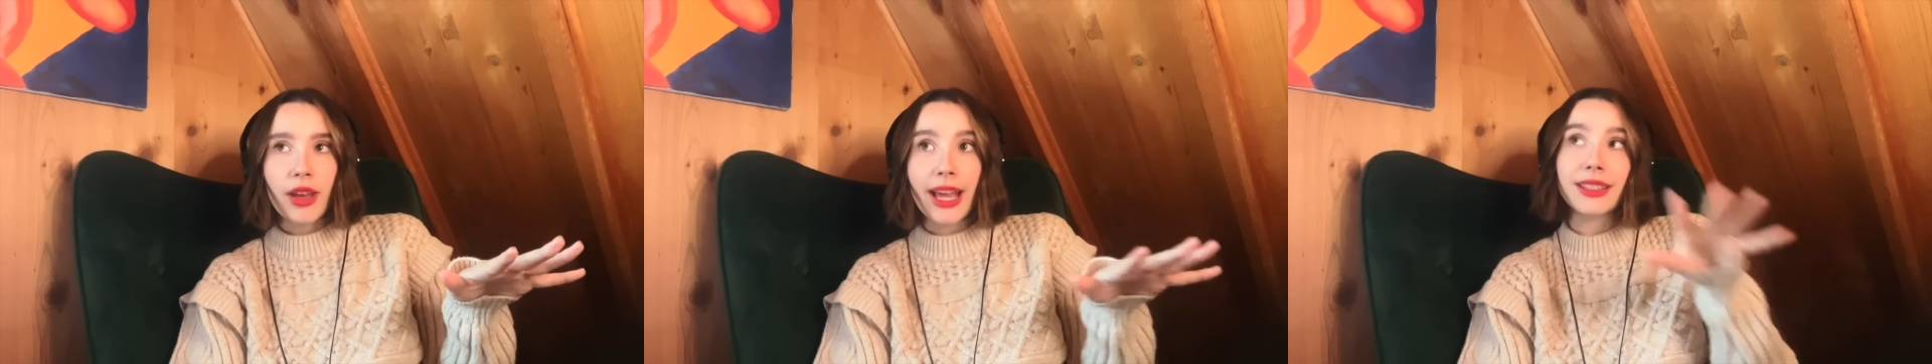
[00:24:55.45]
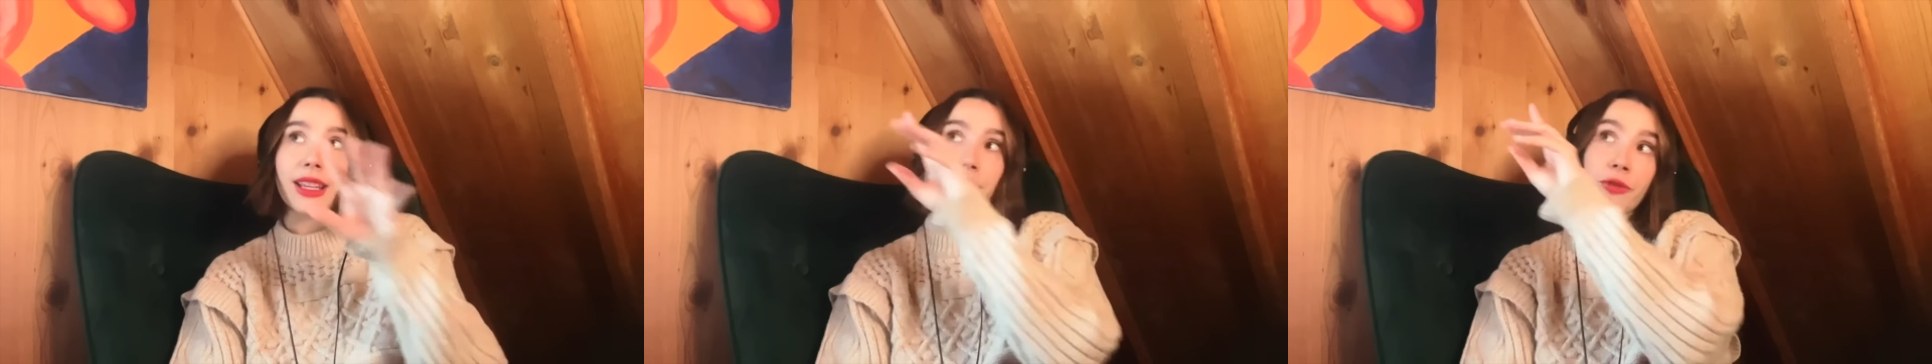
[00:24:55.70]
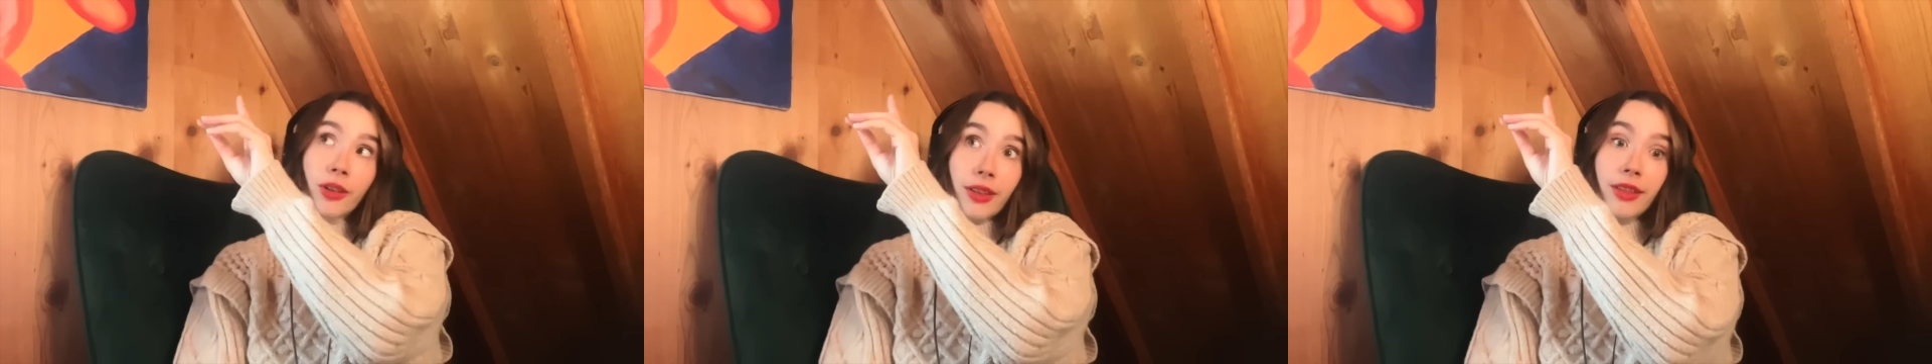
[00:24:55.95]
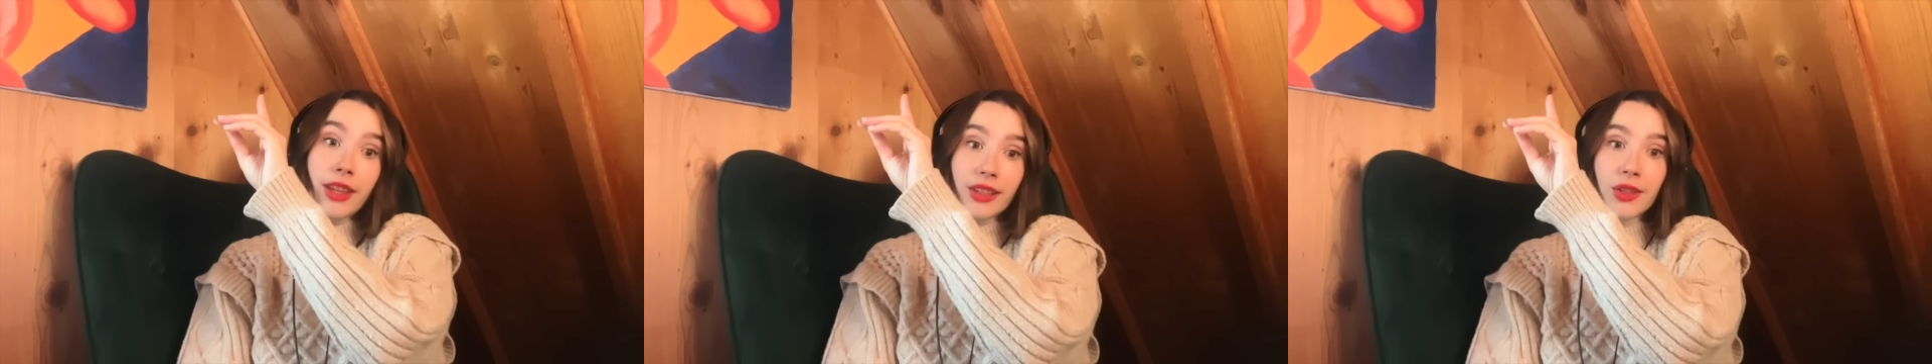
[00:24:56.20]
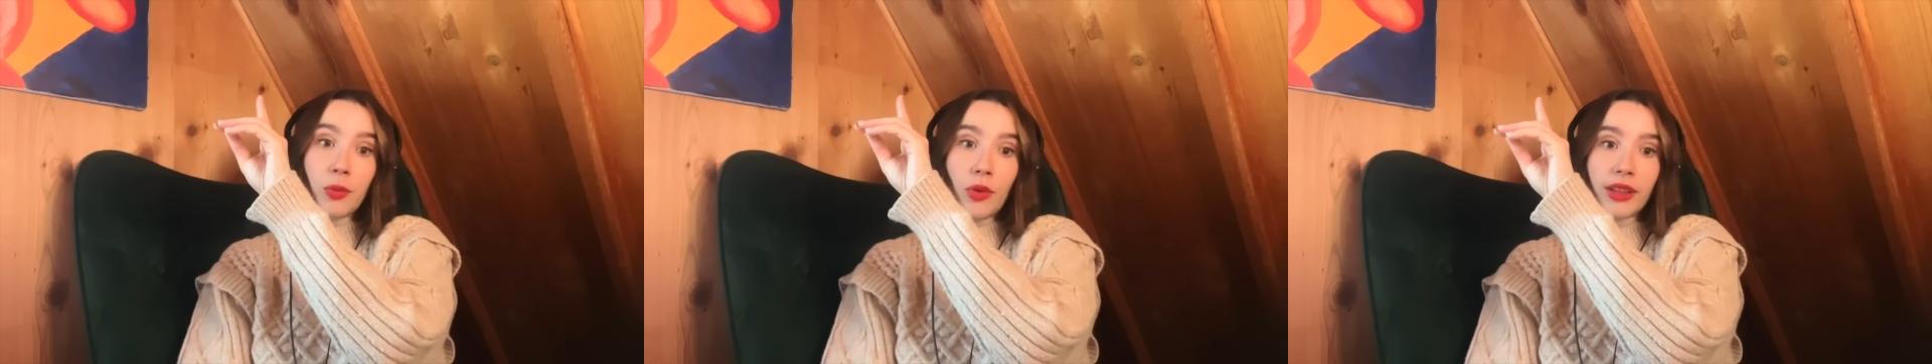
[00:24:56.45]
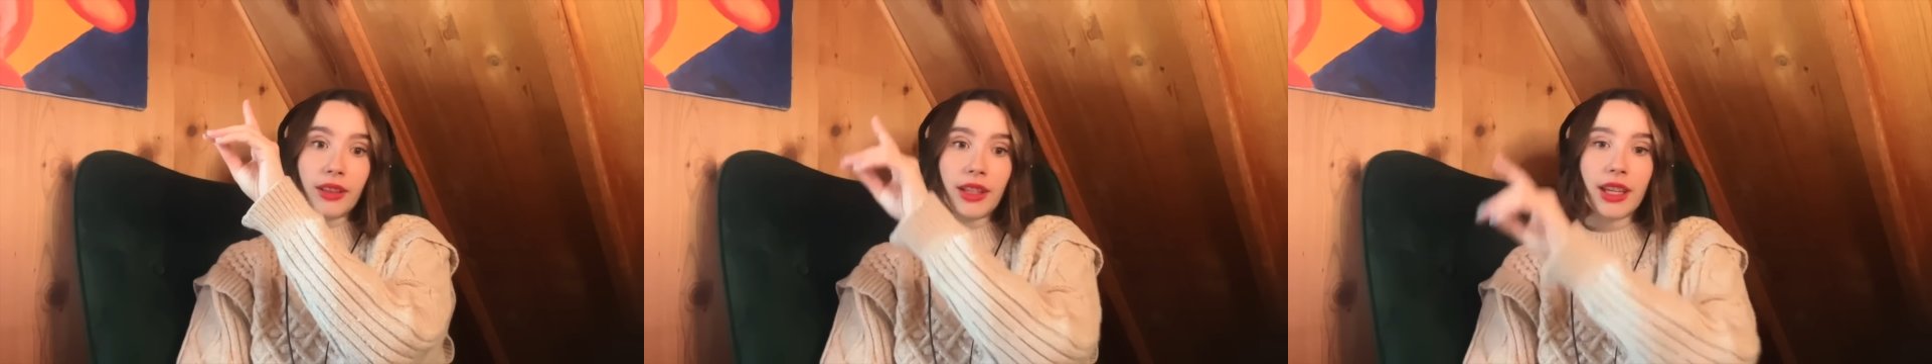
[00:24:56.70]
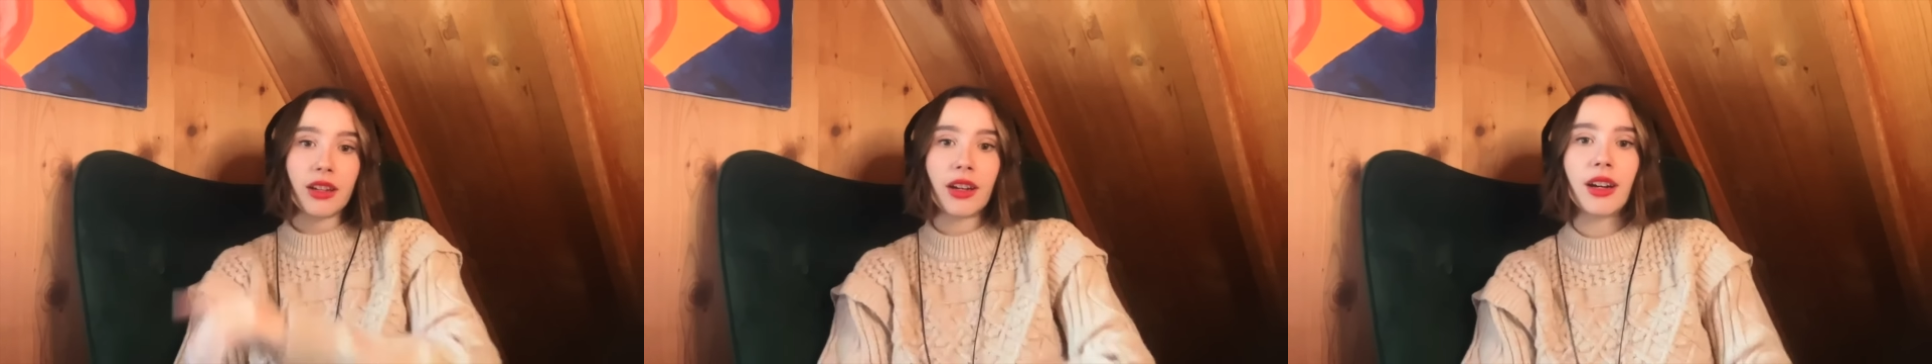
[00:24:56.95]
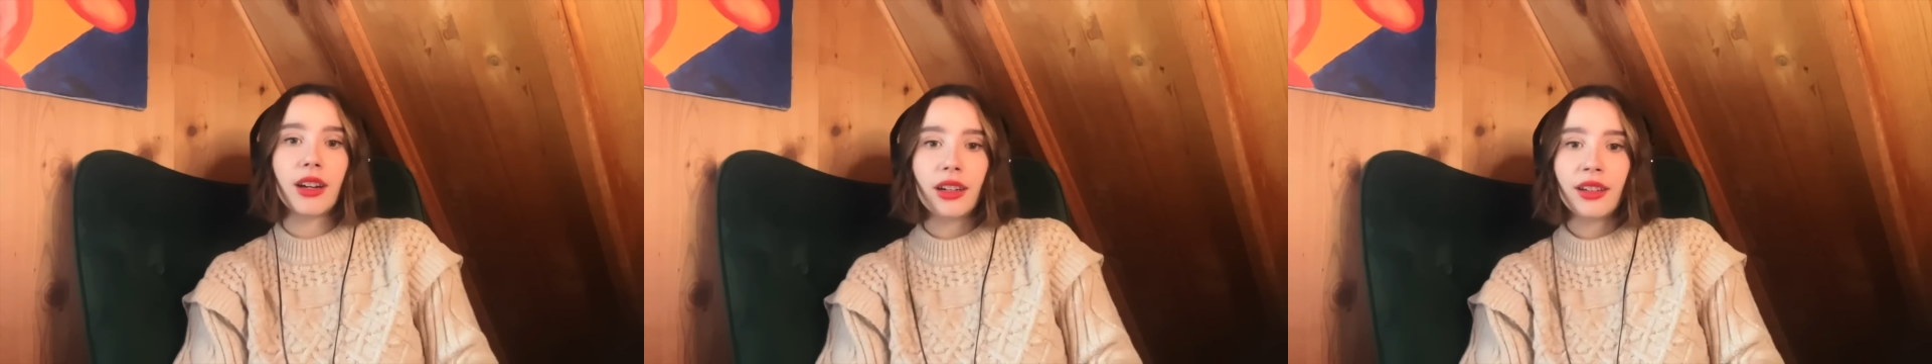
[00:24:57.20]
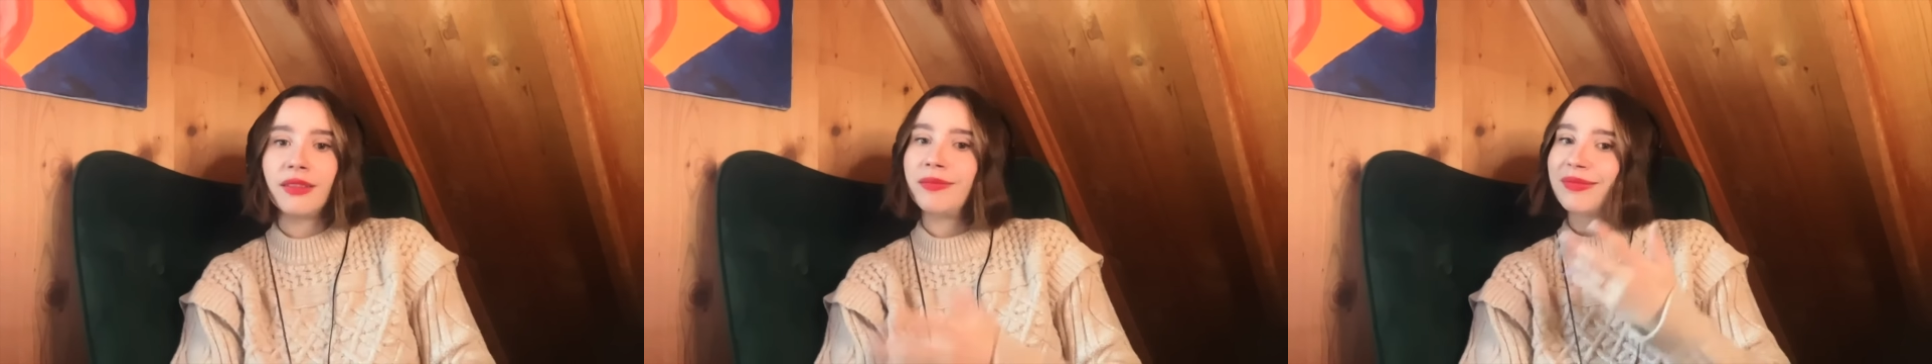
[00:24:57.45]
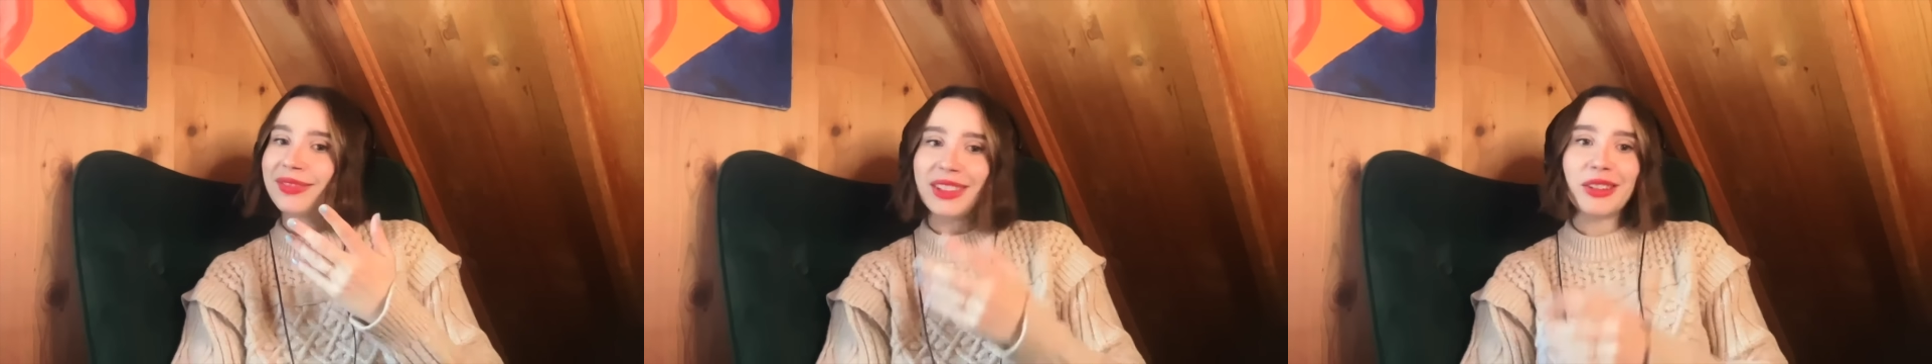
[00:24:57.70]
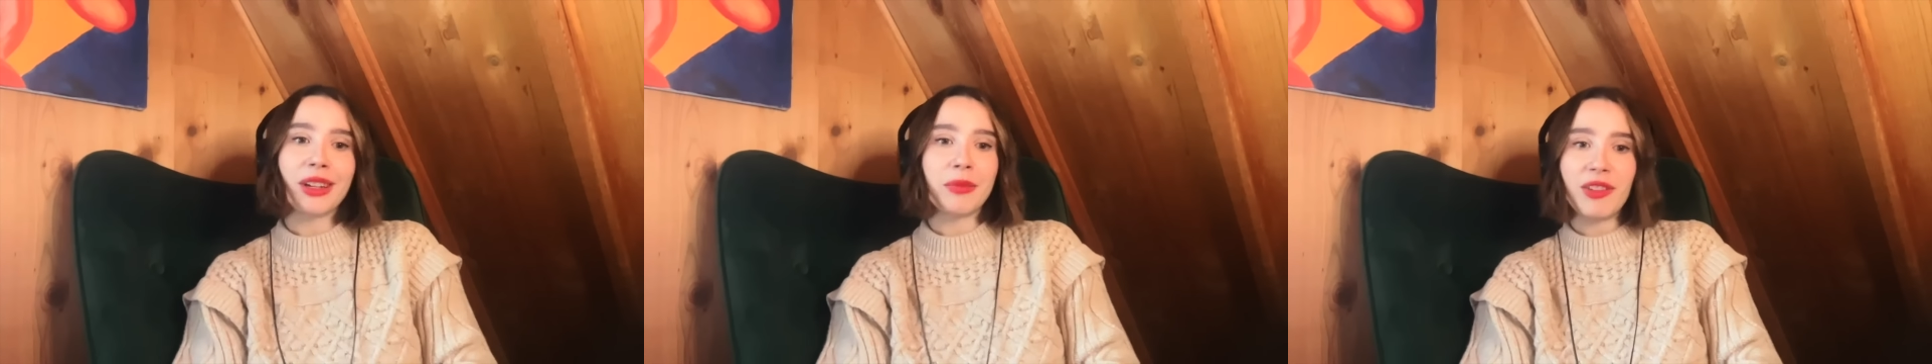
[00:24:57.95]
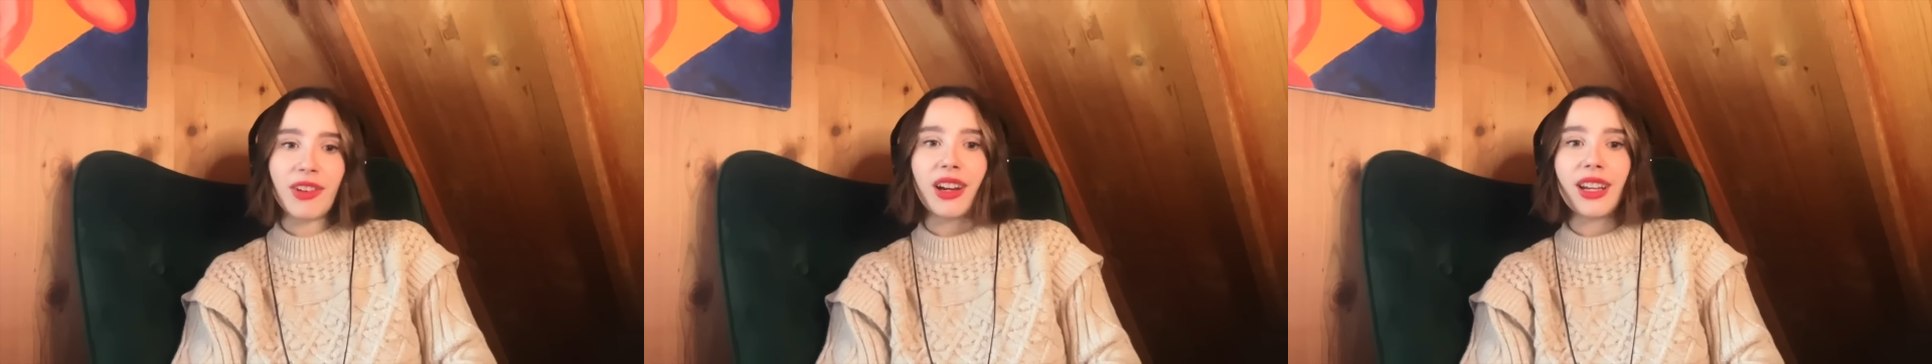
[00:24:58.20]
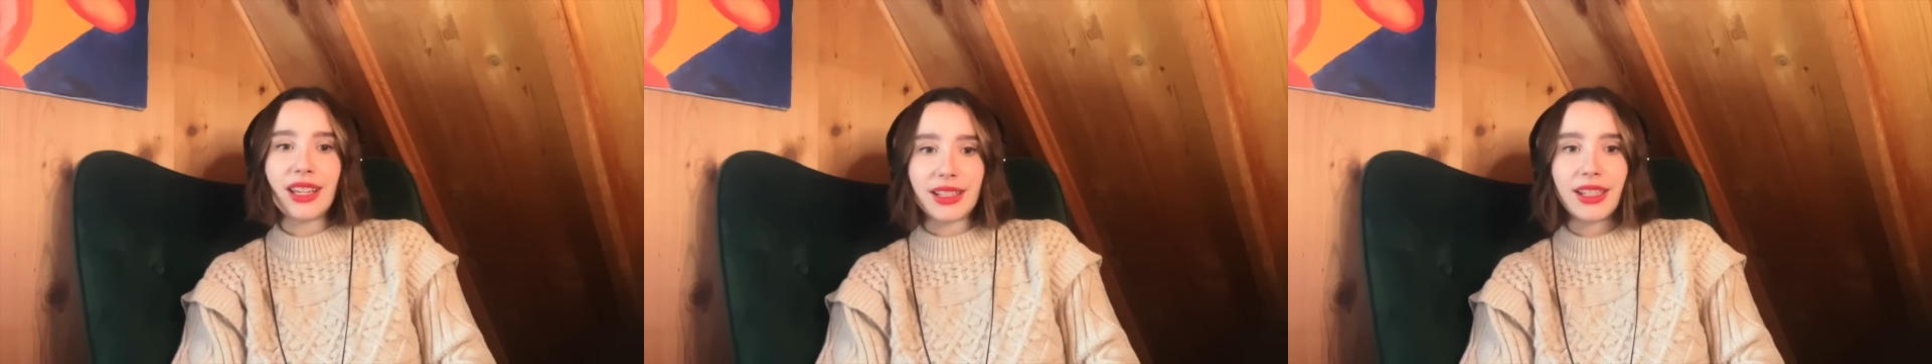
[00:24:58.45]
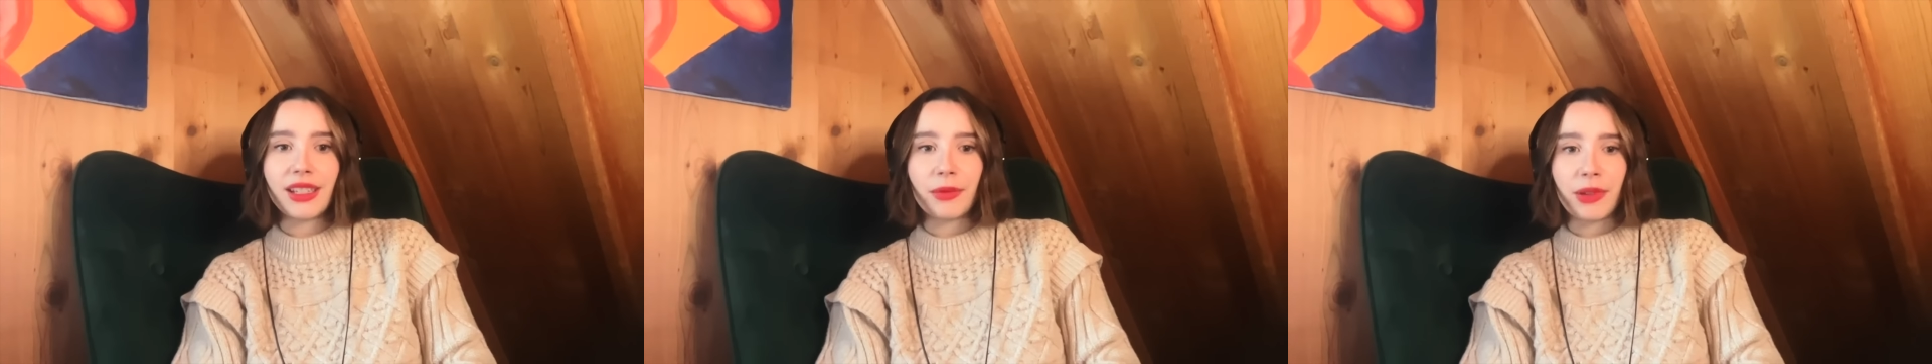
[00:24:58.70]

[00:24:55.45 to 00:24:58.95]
except for this one leader, you're gonna be very easy to